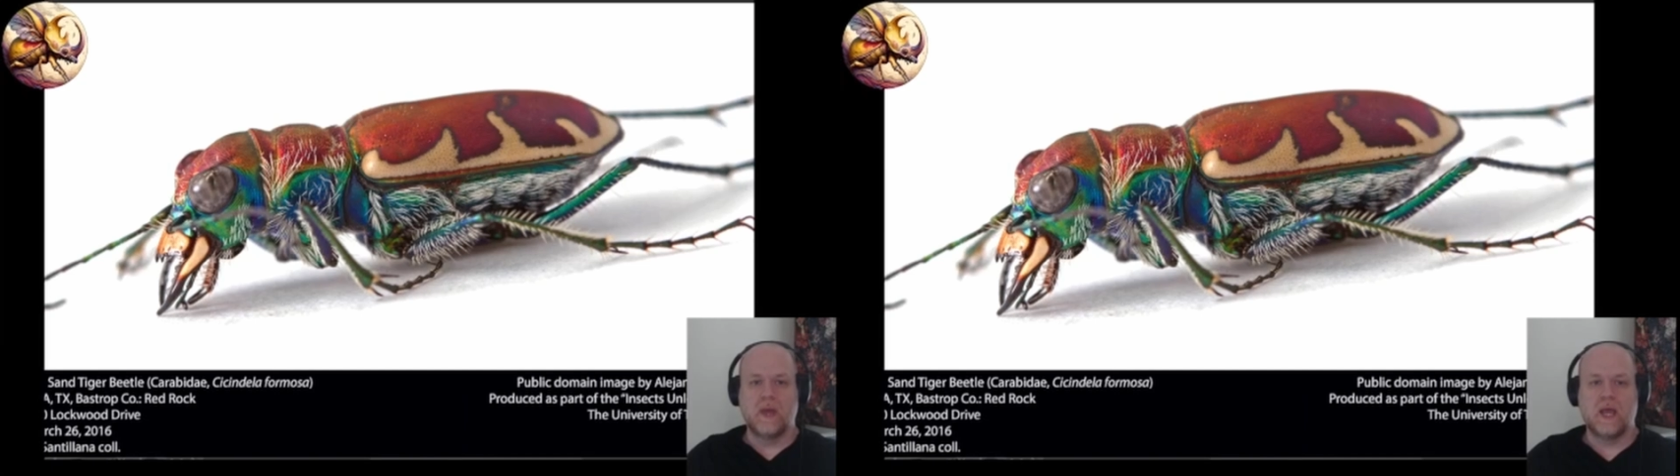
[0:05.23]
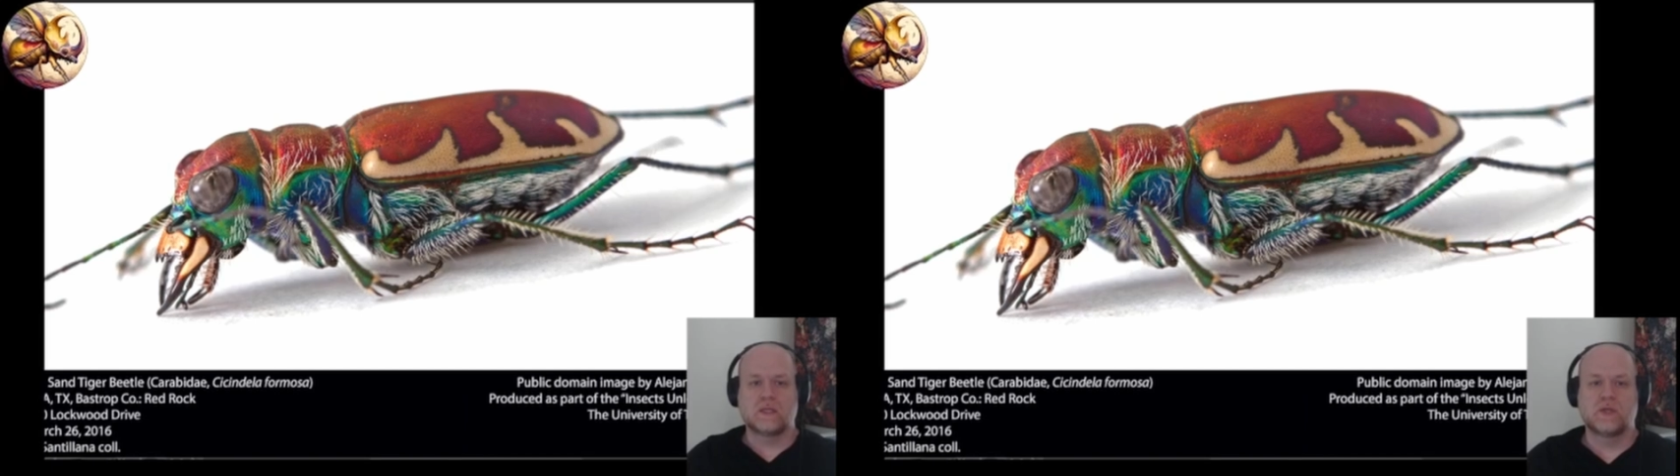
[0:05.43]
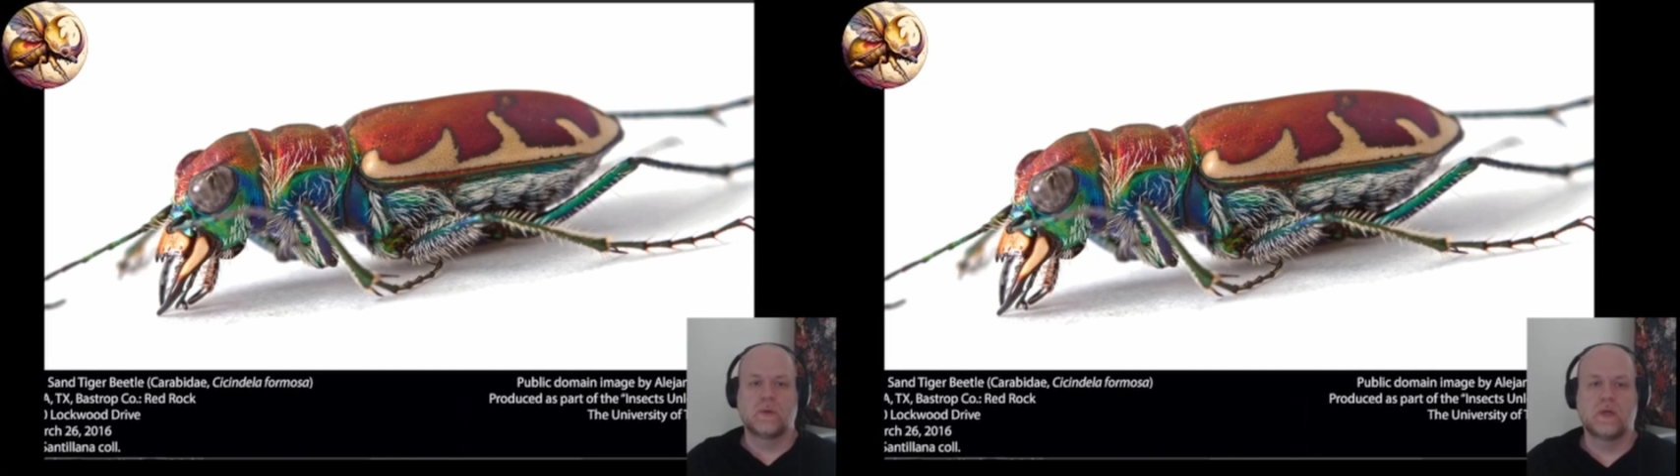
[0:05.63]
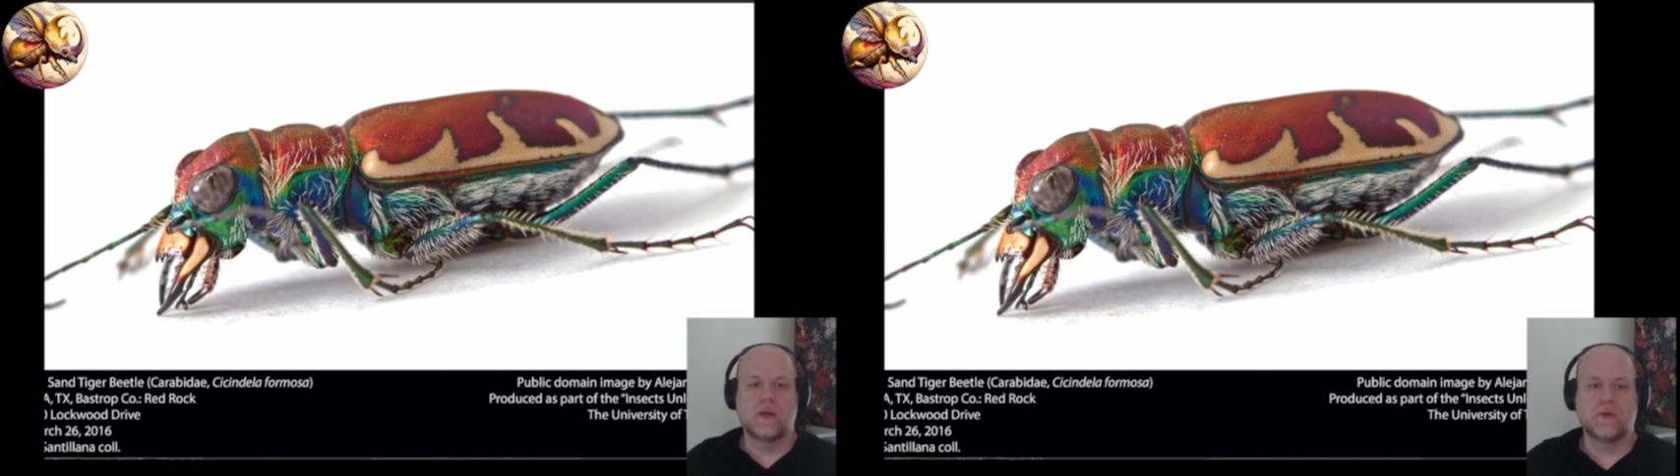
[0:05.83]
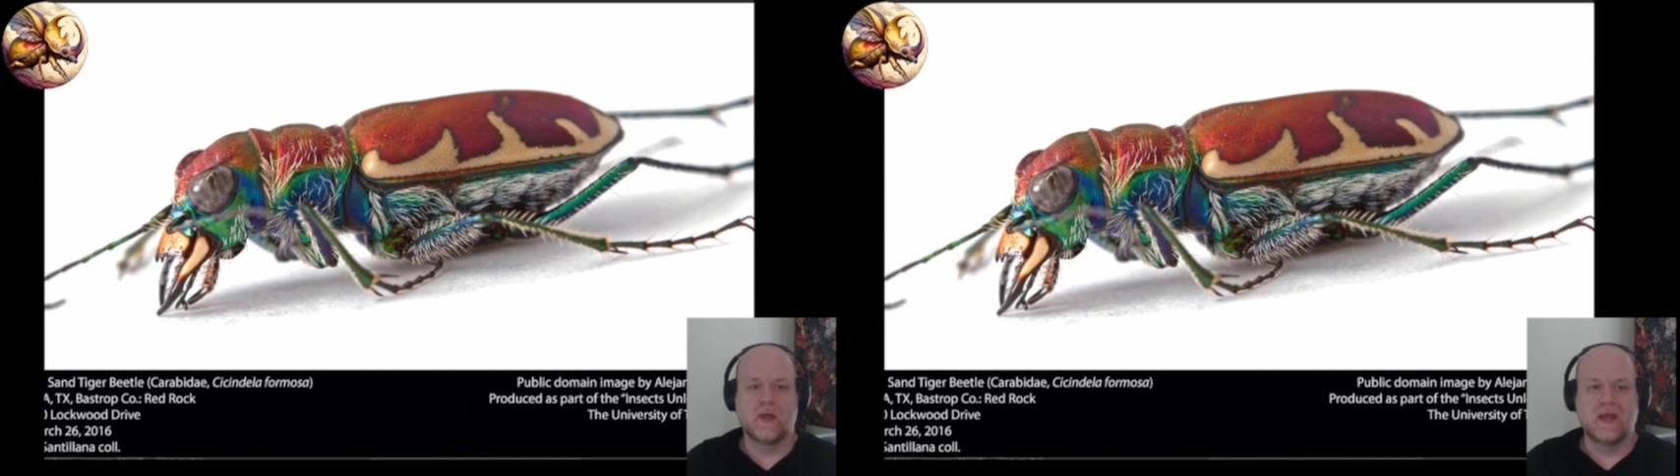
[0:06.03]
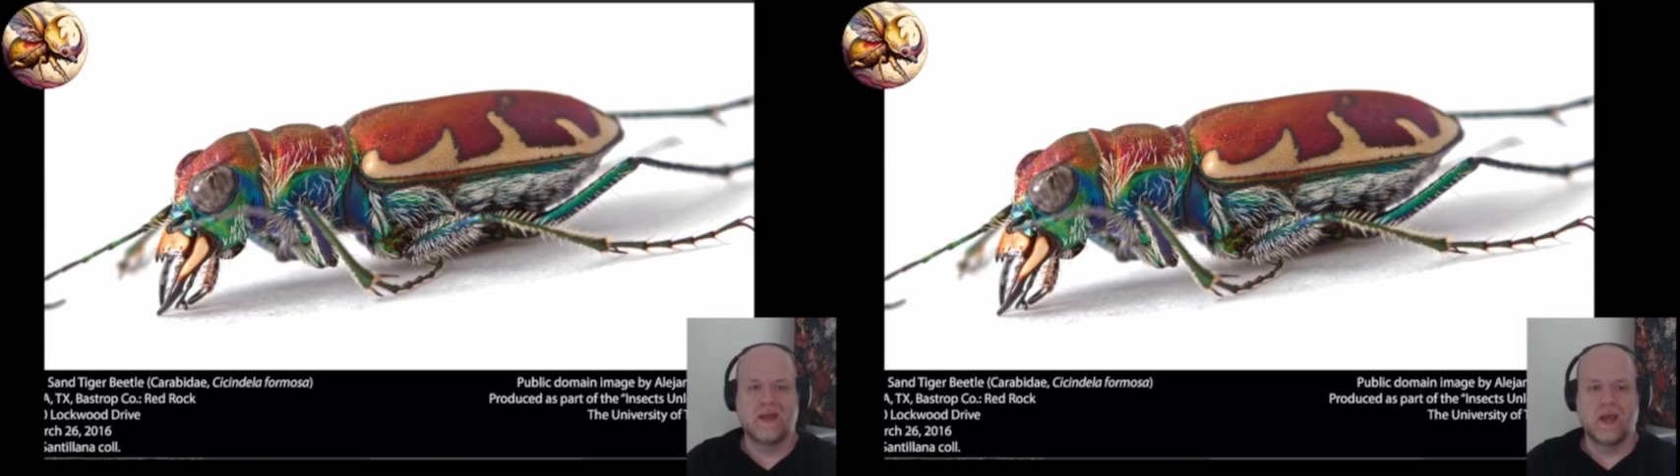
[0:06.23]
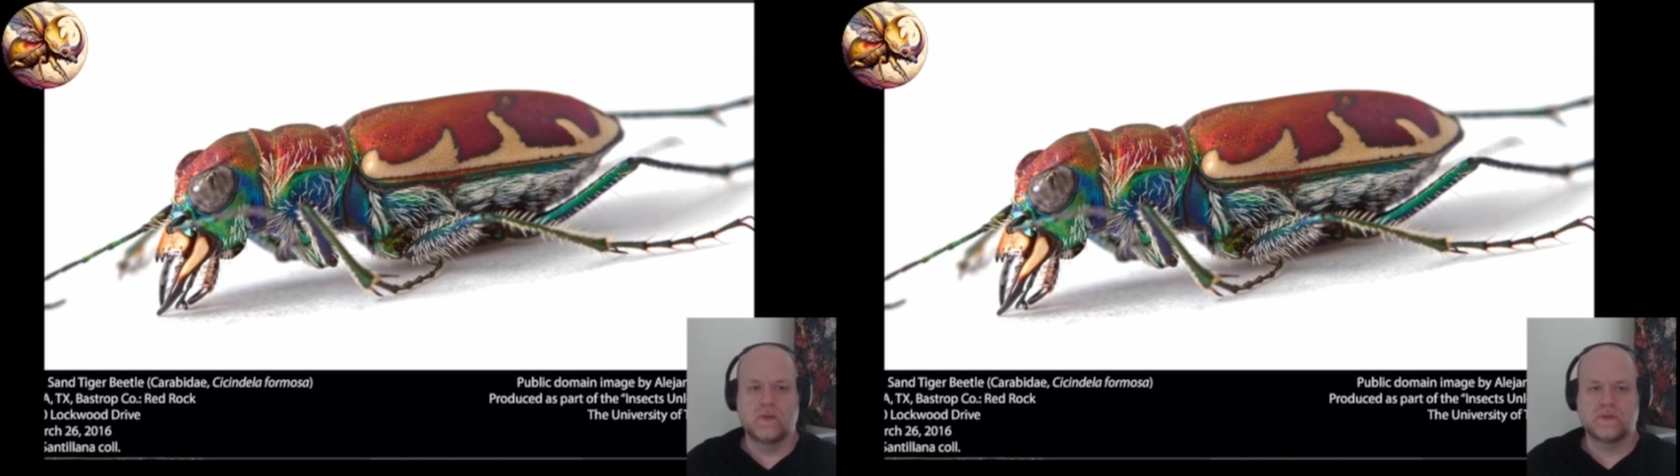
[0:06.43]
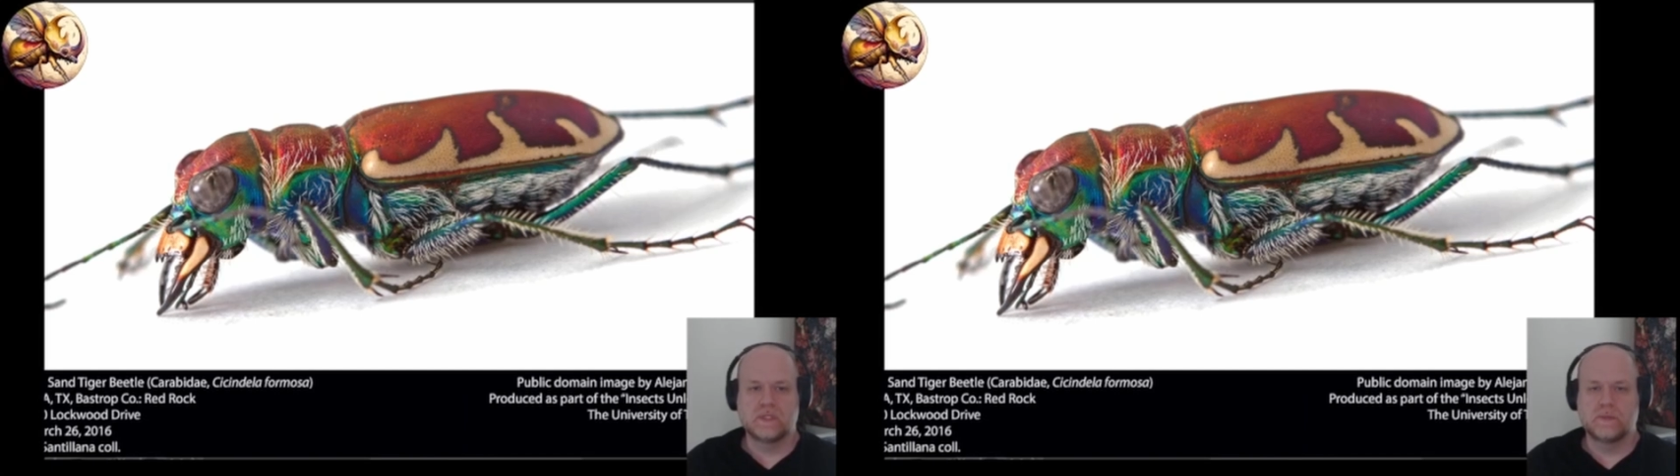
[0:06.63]
back to another And Now
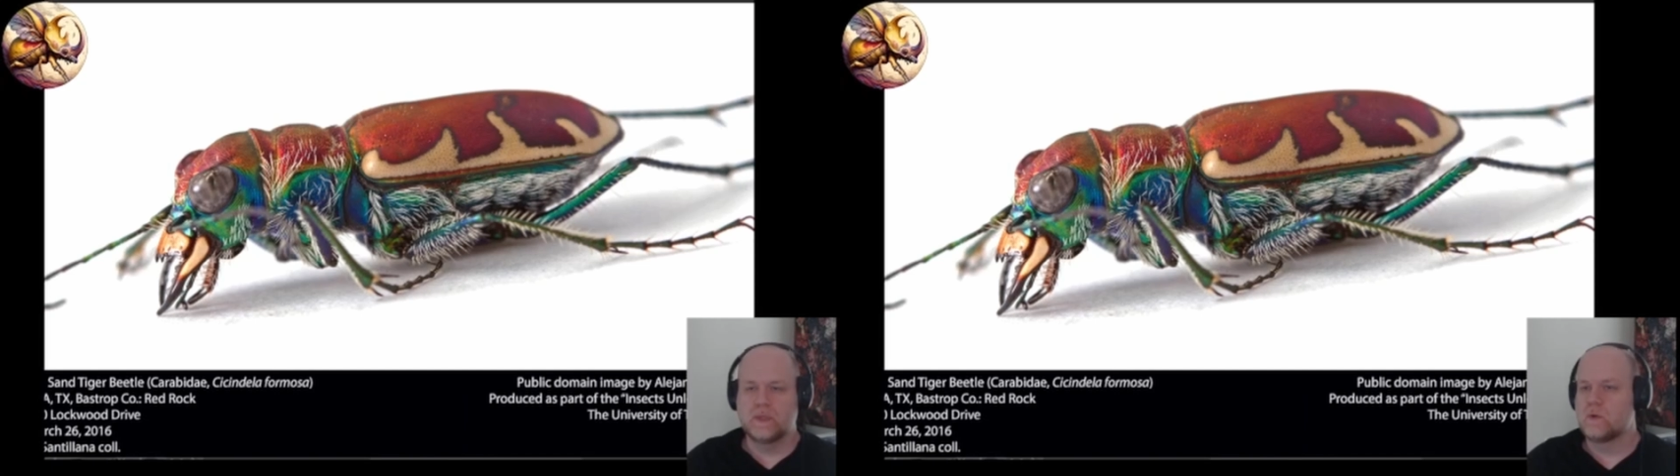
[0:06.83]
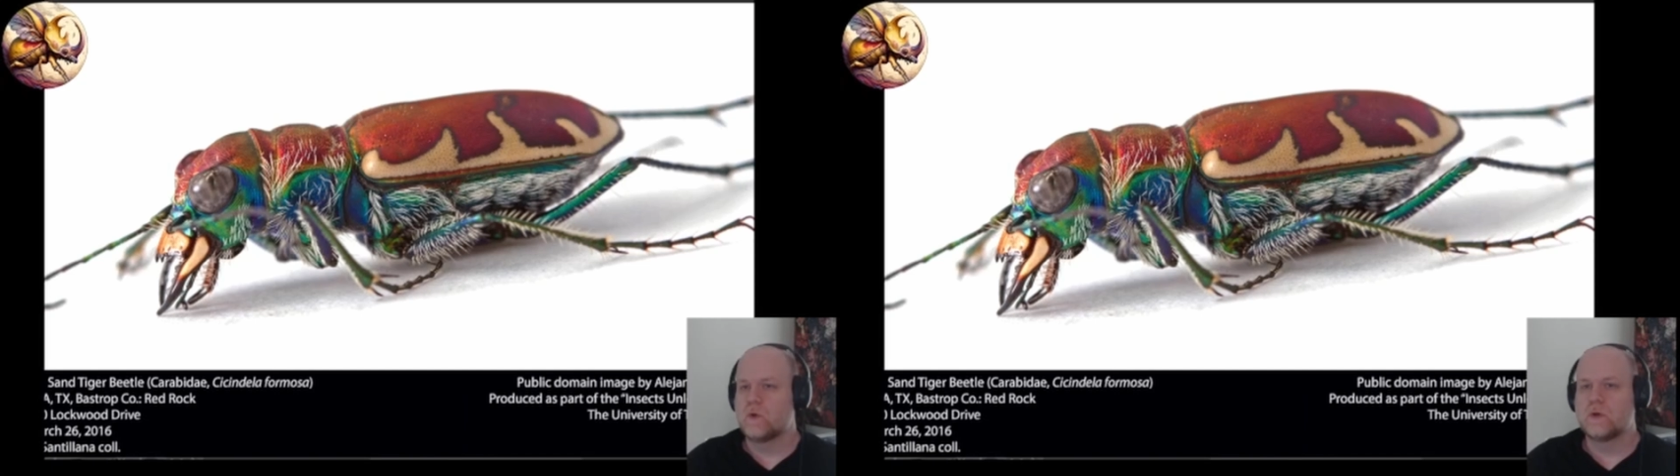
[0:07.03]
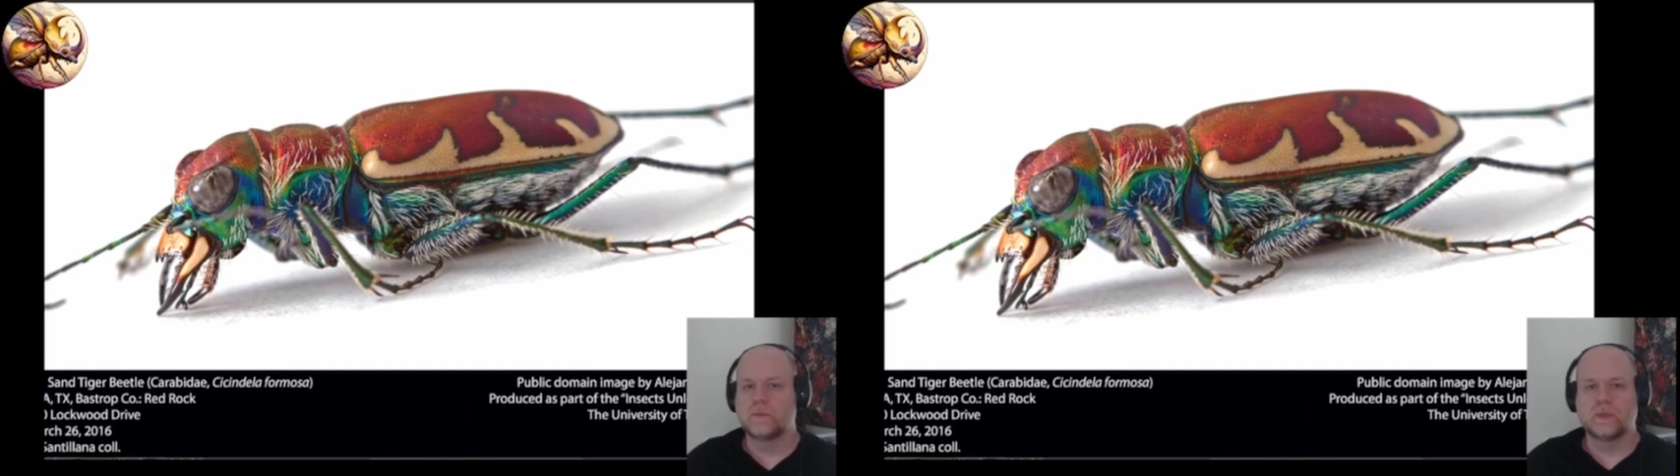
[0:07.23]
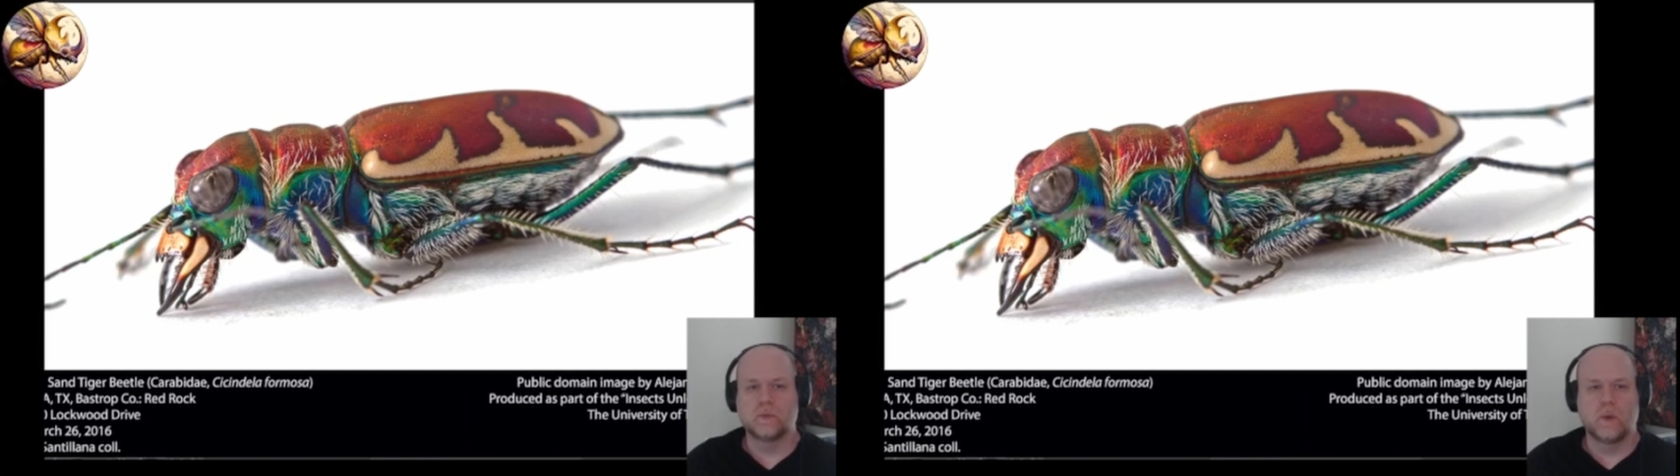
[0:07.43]
for Something Horrible,